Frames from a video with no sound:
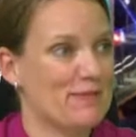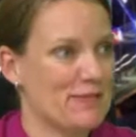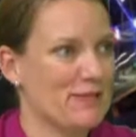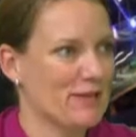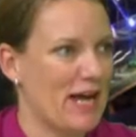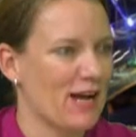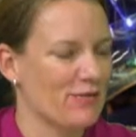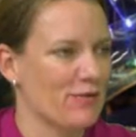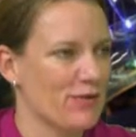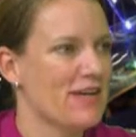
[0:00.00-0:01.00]
to look out
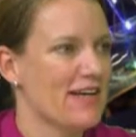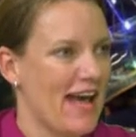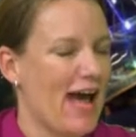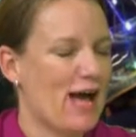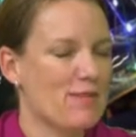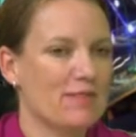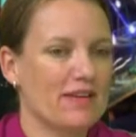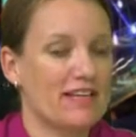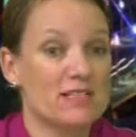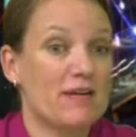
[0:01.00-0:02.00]
for,
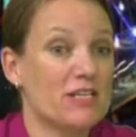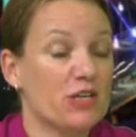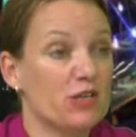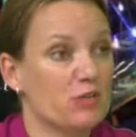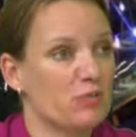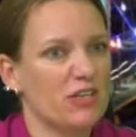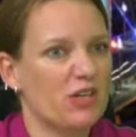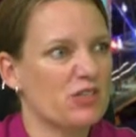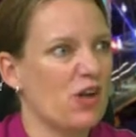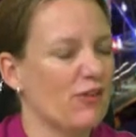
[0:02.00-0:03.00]
especially because
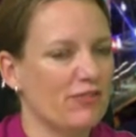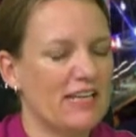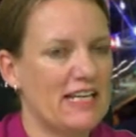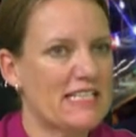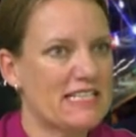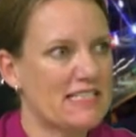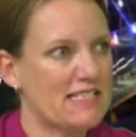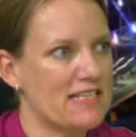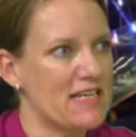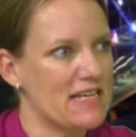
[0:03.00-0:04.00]
Windows often isn't
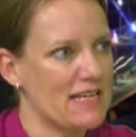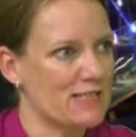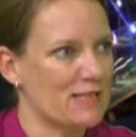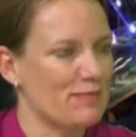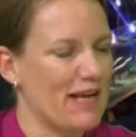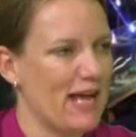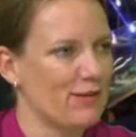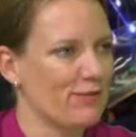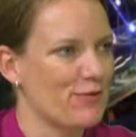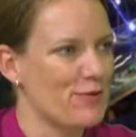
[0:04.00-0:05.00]
seen as the
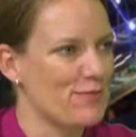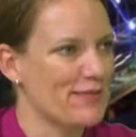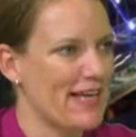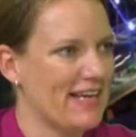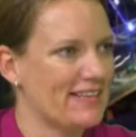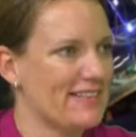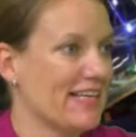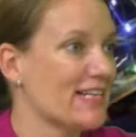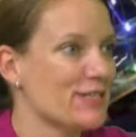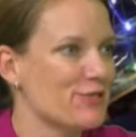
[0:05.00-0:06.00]
platform that
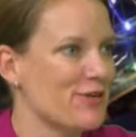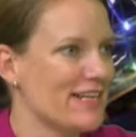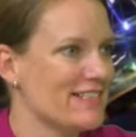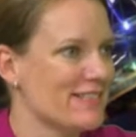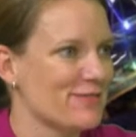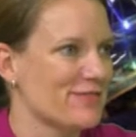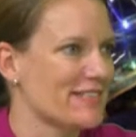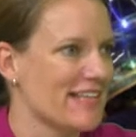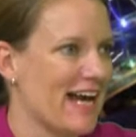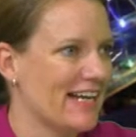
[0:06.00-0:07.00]
illustrators or
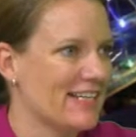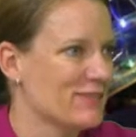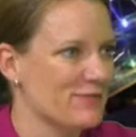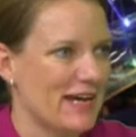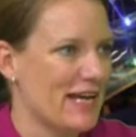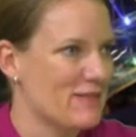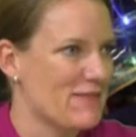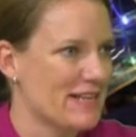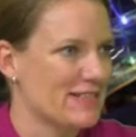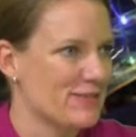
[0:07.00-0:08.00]
designers or
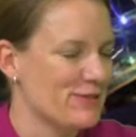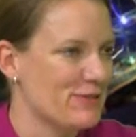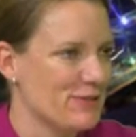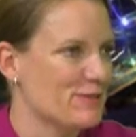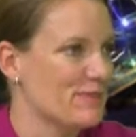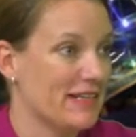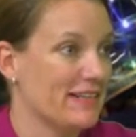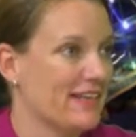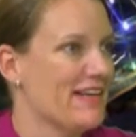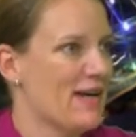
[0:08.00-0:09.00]
animators use, but
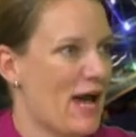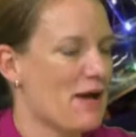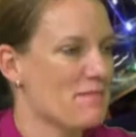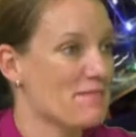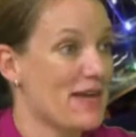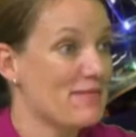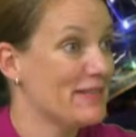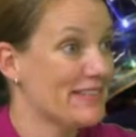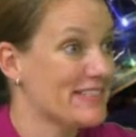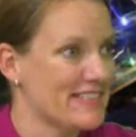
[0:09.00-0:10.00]
maybe
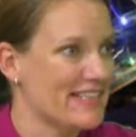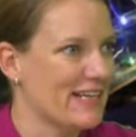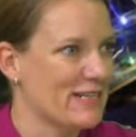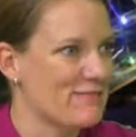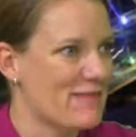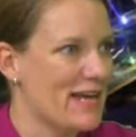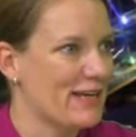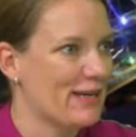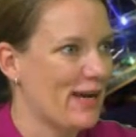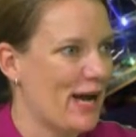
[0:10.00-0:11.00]
this is going to
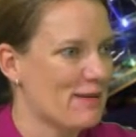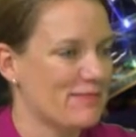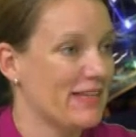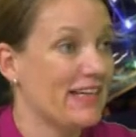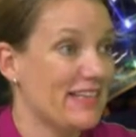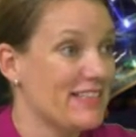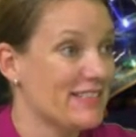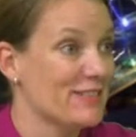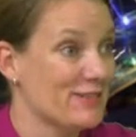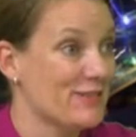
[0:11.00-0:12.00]
make that
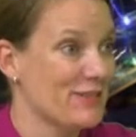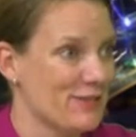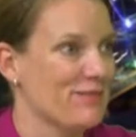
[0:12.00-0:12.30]
easier to do.